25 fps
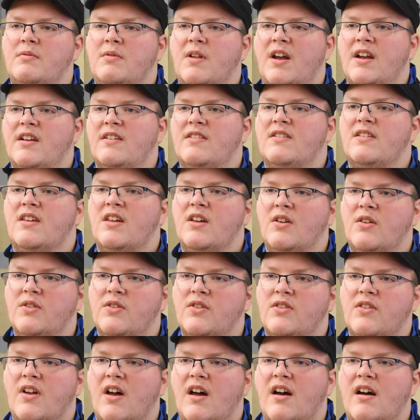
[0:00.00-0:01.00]
like
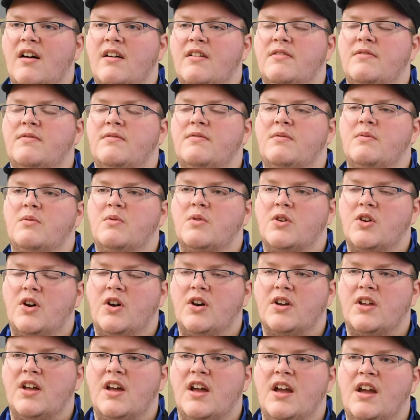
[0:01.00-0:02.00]
skilled stuff,
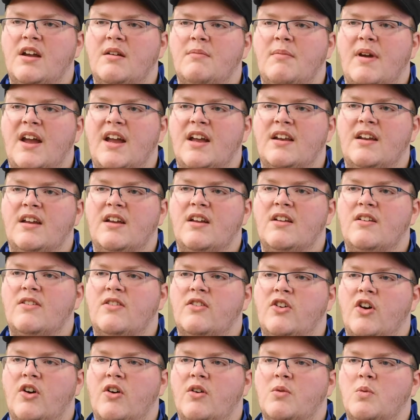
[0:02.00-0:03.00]
cooking,
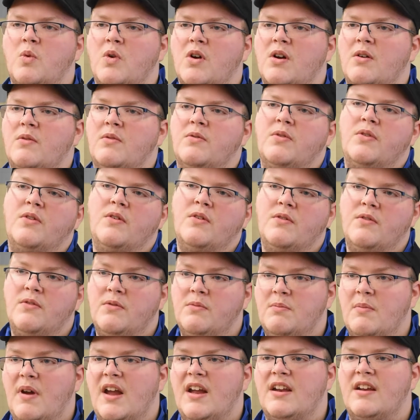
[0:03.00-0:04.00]
maintenance, yard work with the
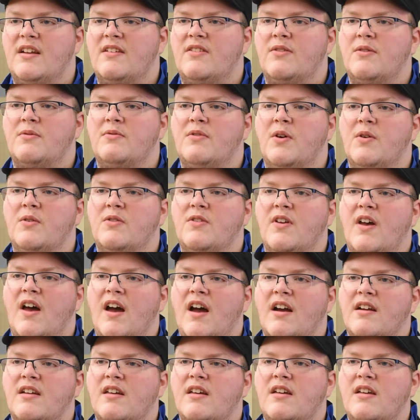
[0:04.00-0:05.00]
maintenance of
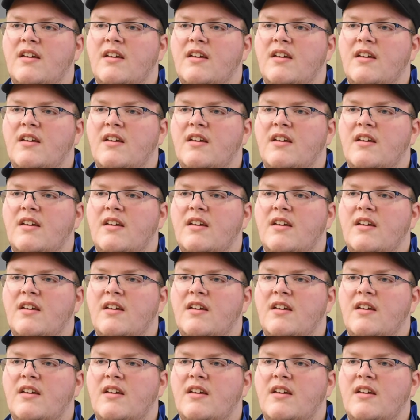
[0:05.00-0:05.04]
VOTEC,